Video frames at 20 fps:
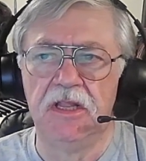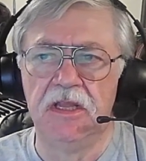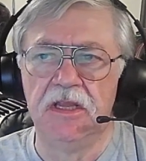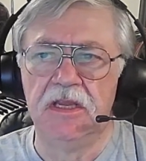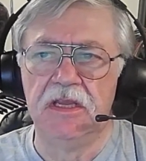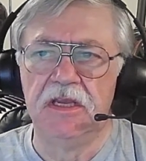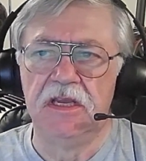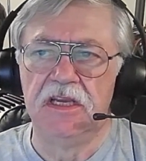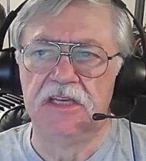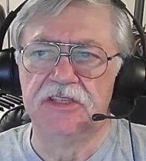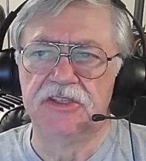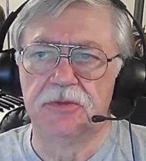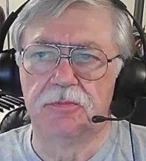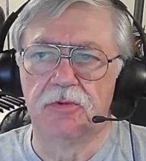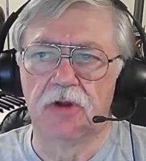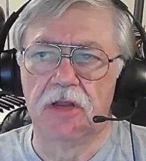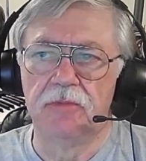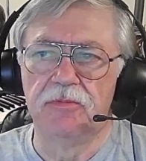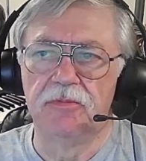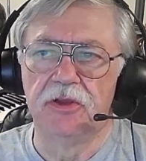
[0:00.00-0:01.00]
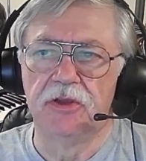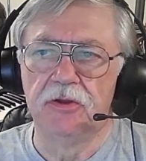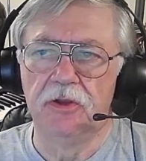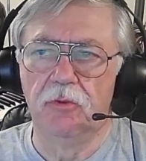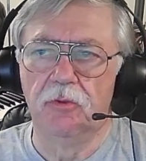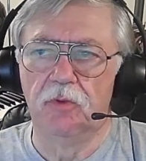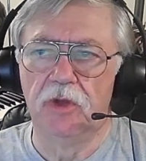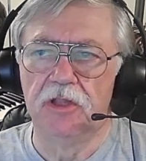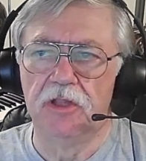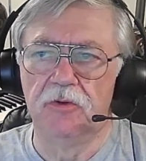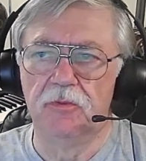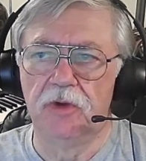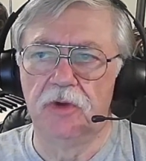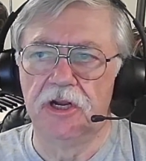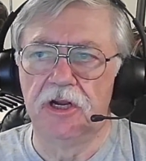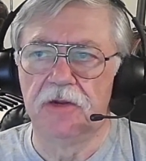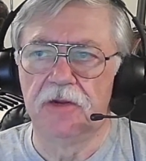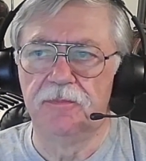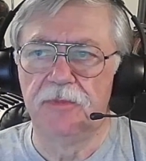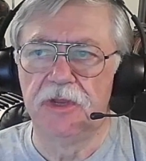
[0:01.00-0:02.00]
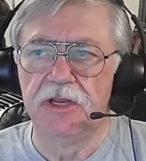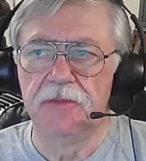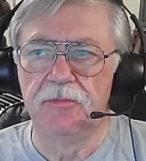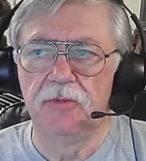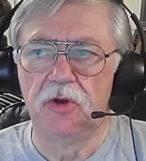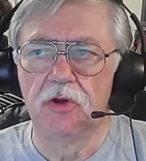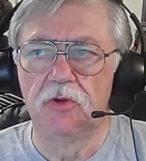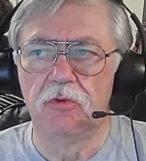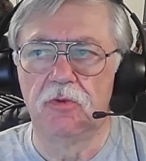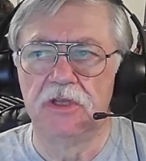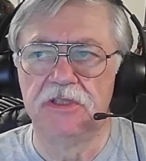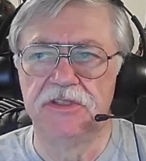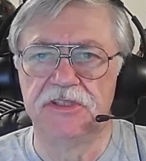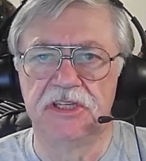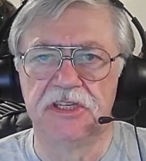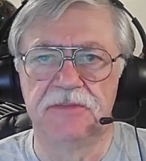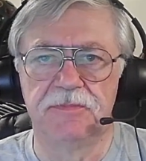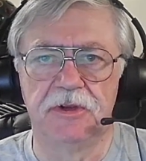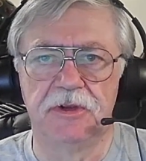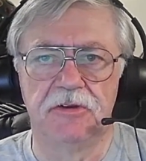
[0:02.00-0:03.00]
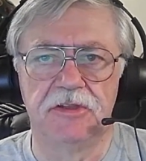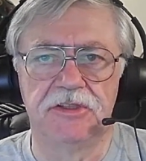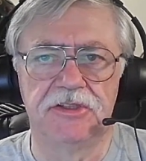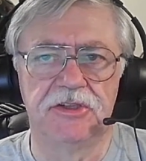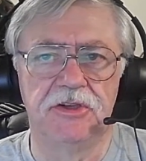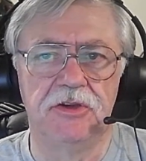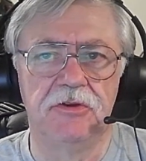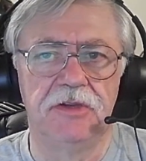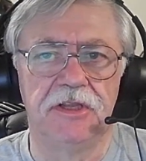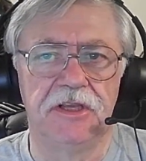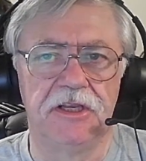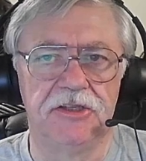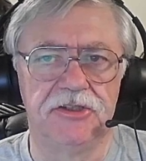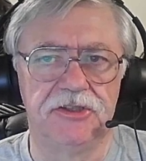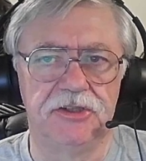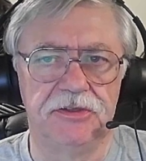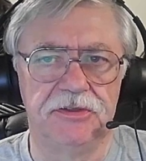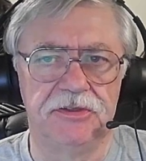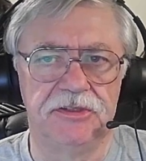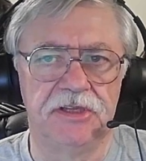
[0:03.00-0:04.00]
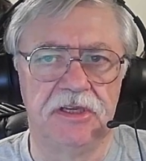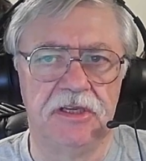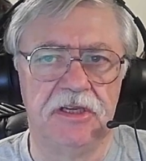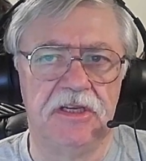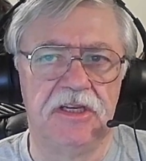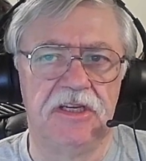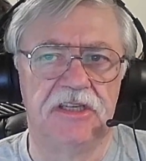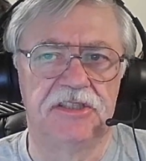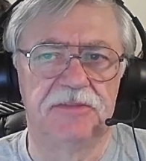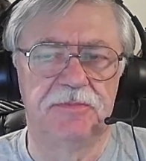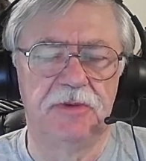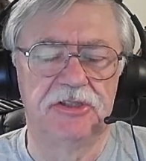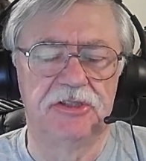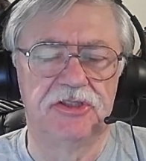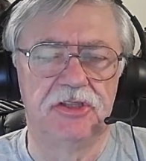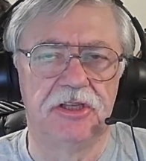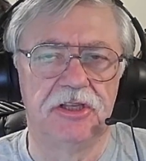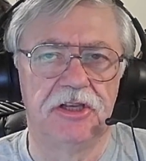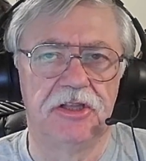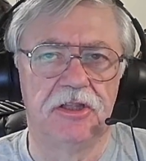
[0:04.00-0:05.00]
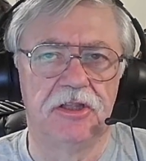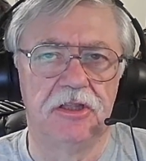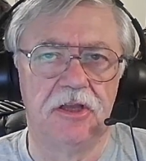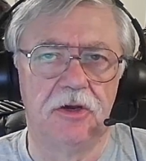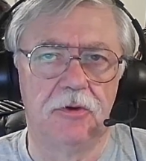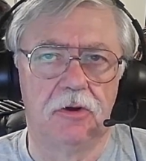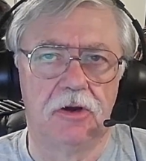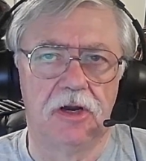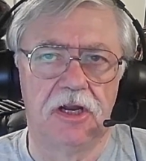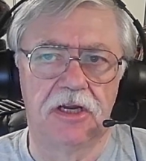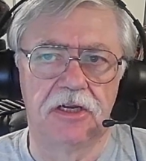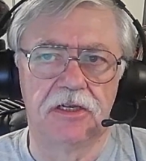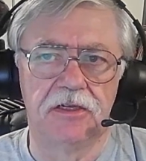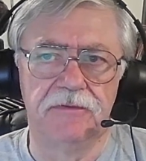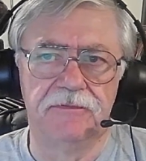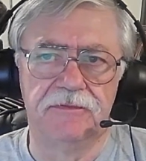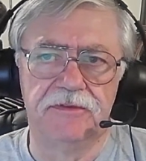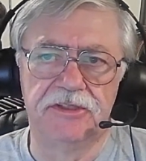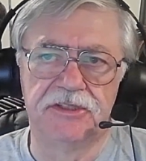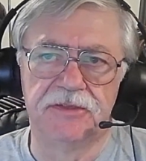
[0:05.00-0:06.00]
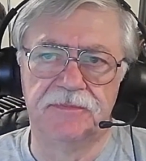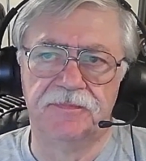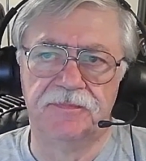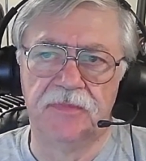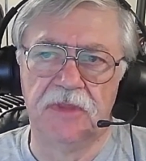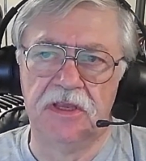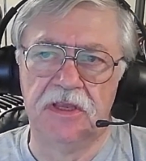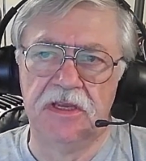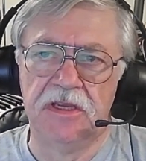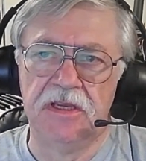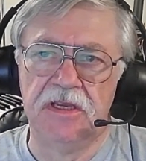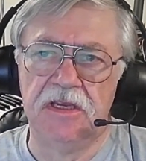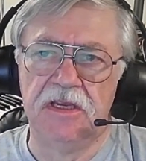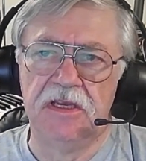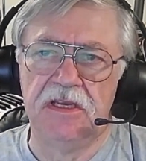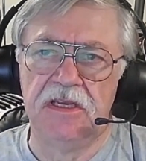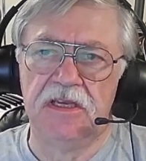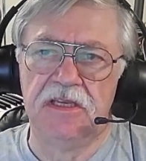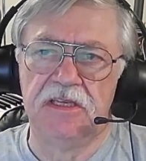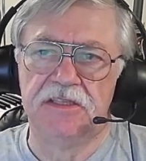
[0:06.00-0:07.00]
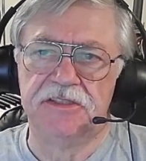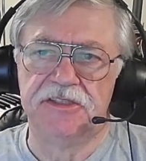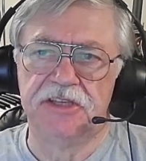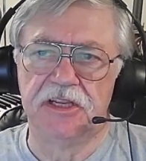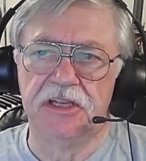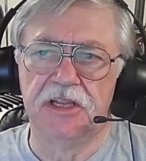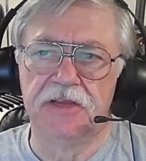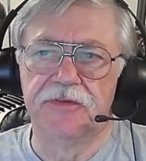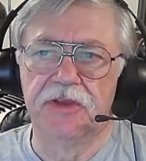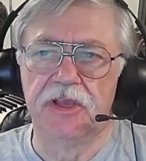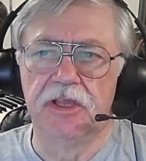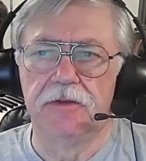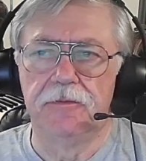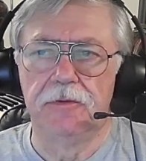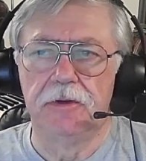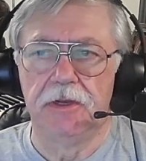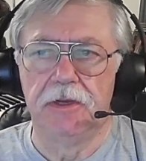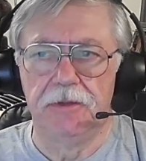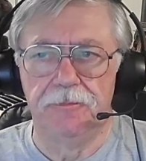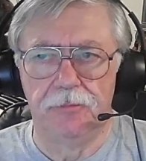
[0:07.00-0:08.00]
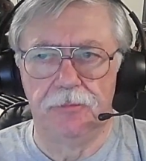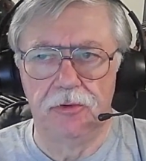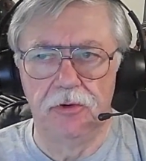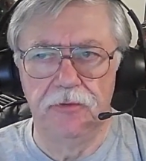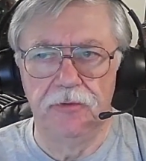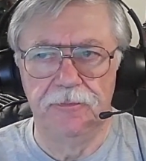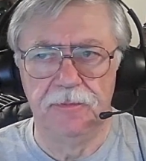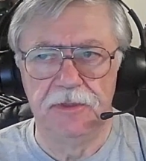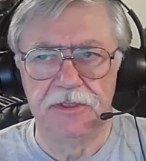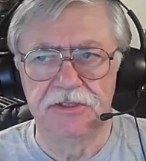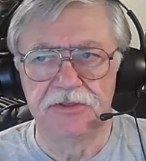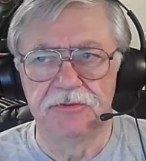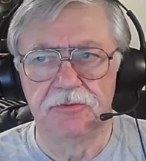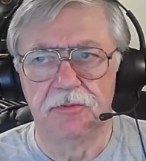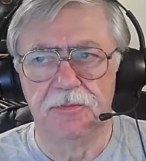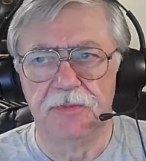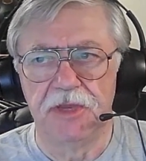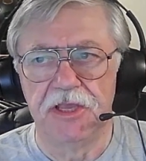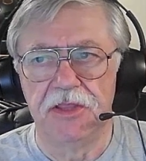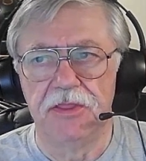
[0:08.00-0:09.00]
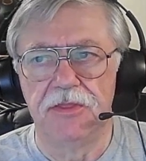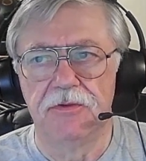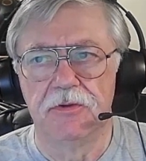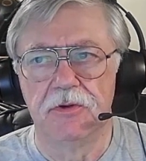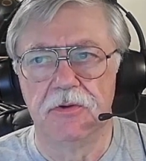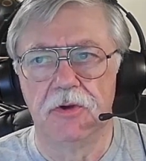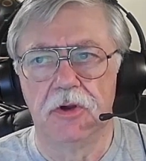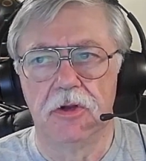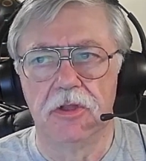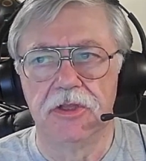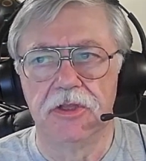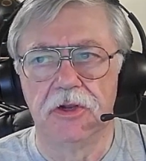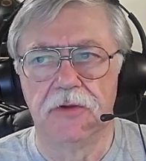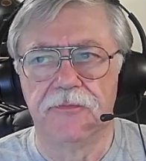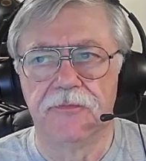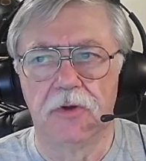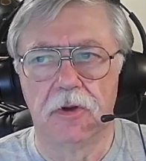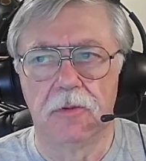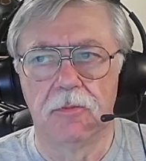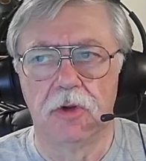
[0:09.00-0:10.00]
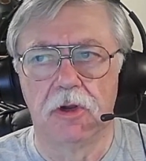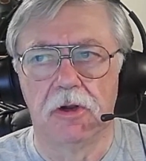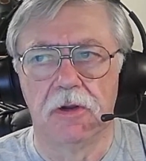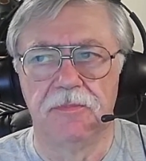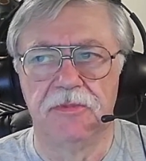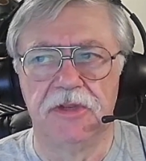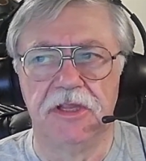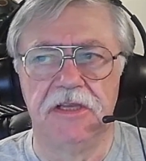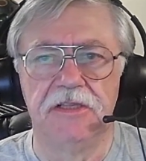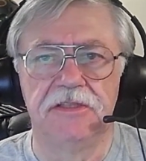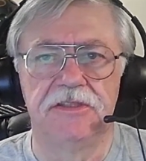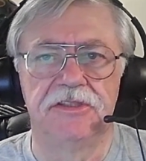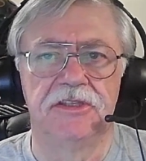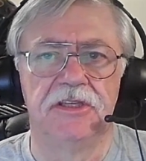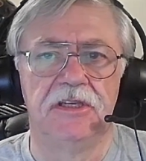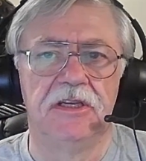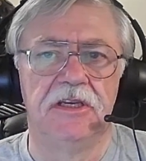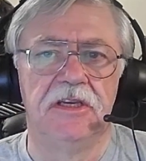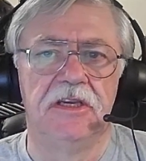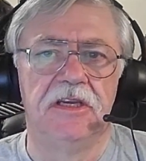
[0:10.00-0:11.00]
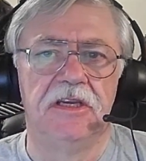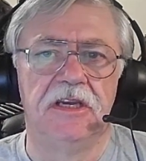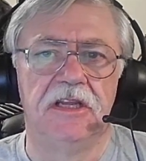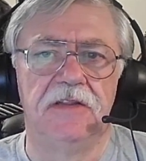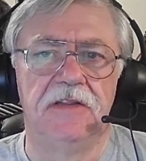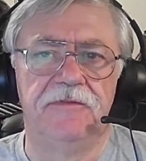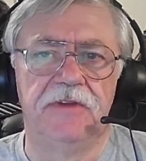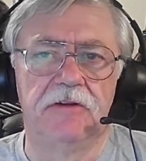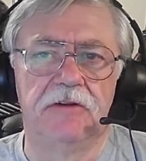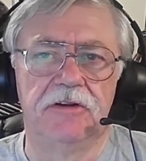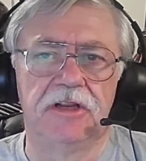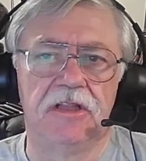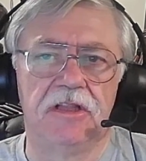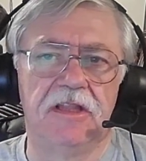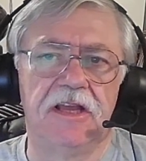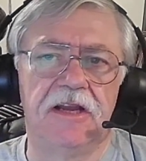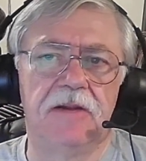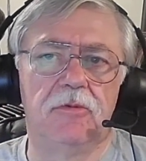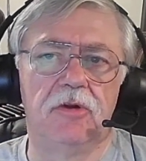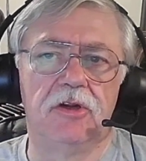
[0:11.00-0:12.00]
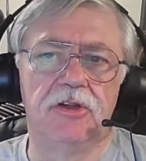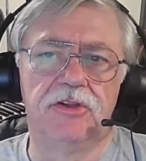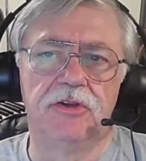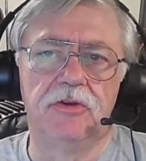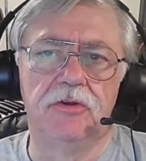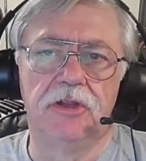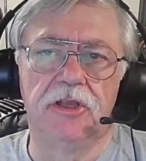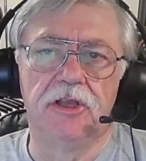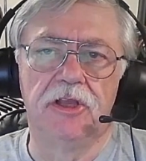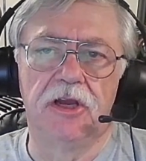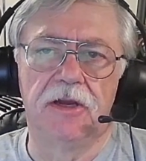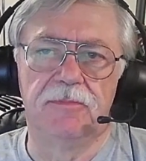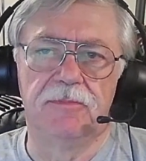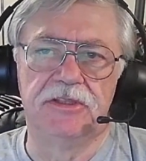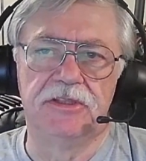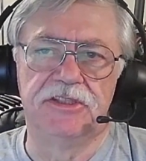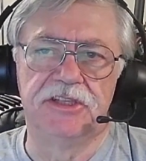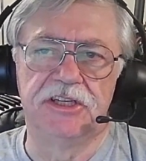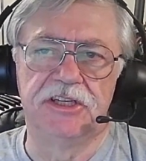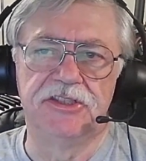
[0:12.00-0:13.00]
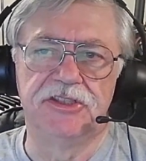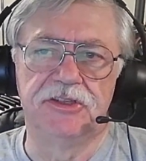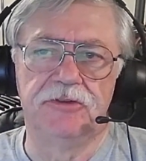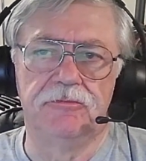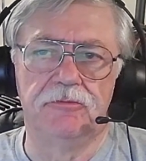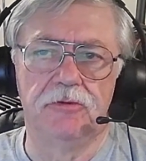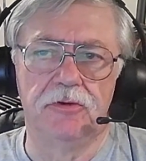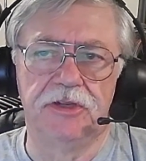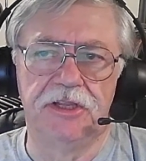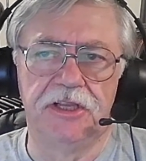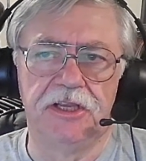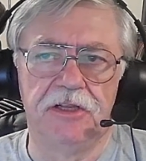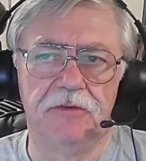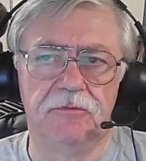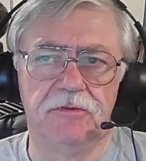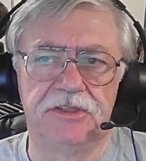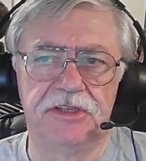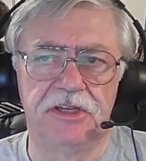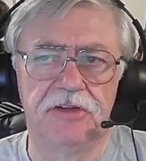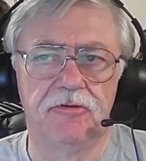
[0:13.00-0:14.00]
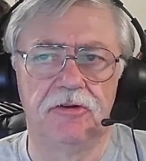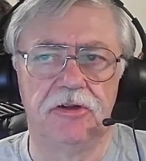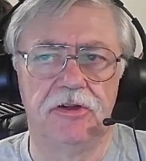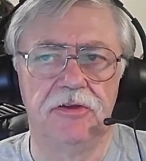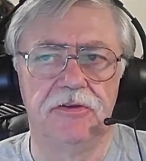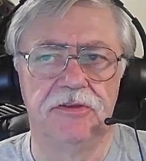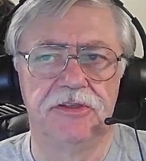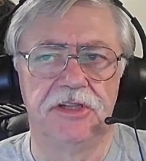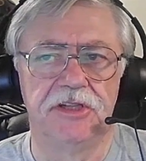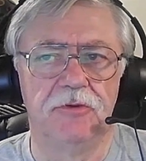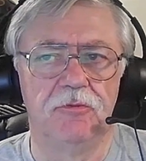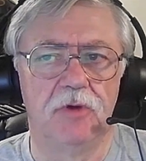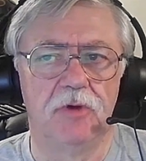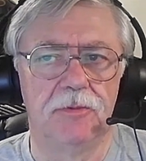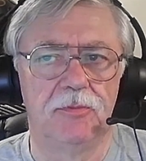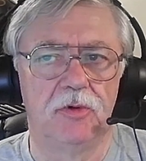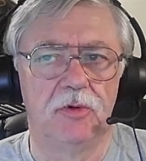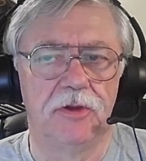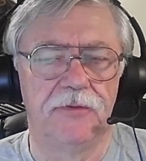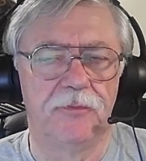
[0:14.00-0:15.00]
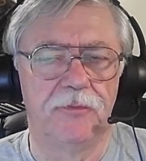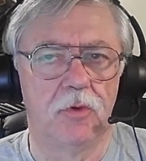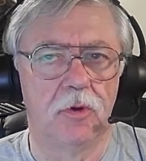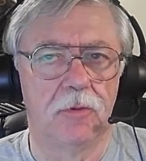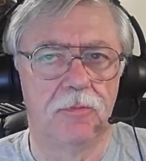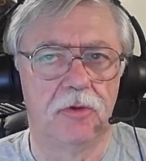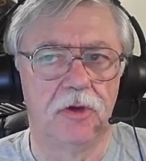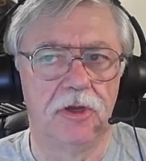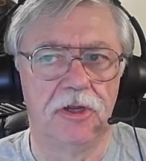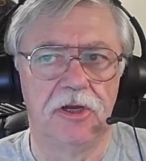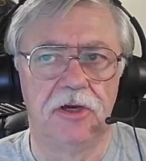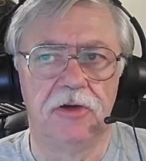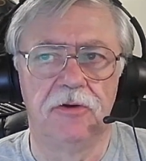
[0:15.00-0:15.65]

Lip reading: As you're probably well aware, many Moog Ones experience tuning issues, especially in the lower octaves. Significant improvements were made through earlier firmware updates, and a very elaborate tuning compensation routine was introduced in 1.4.0